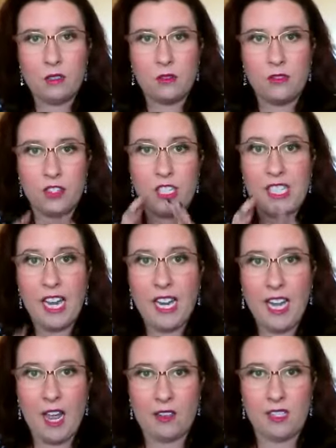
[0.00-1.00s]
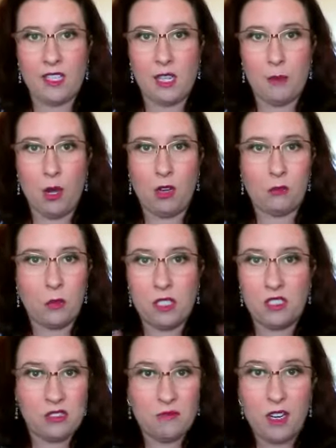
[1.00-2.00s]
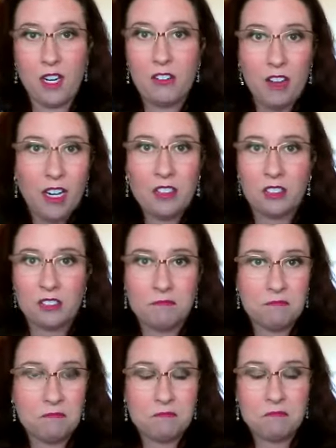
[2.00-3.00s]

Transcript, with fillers: for the second house that they bought which is very regular